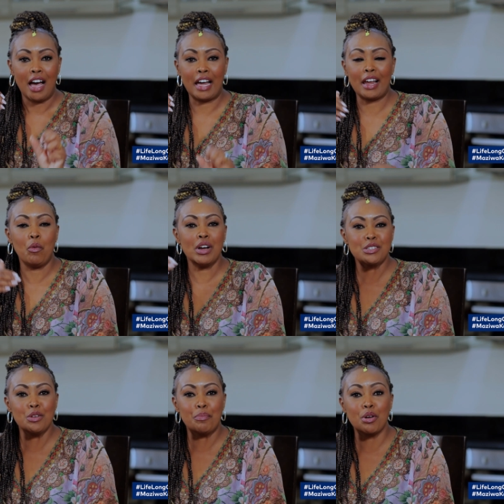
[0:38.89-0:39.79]
And I
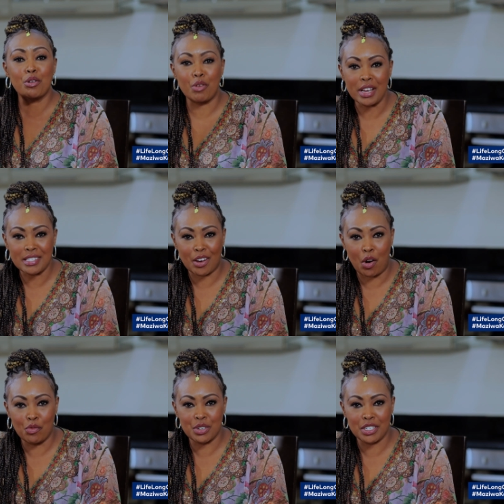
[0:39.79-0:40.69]
want to progress the
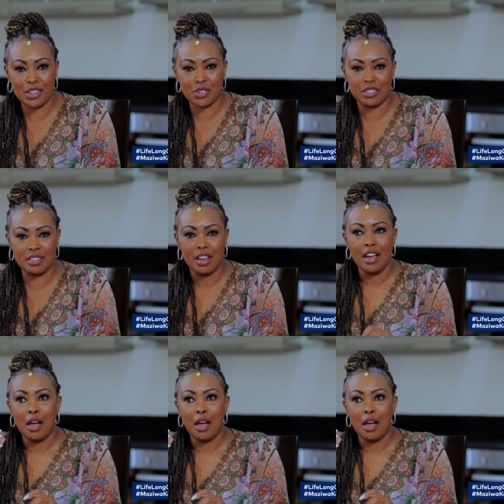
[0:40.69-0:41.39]
conversation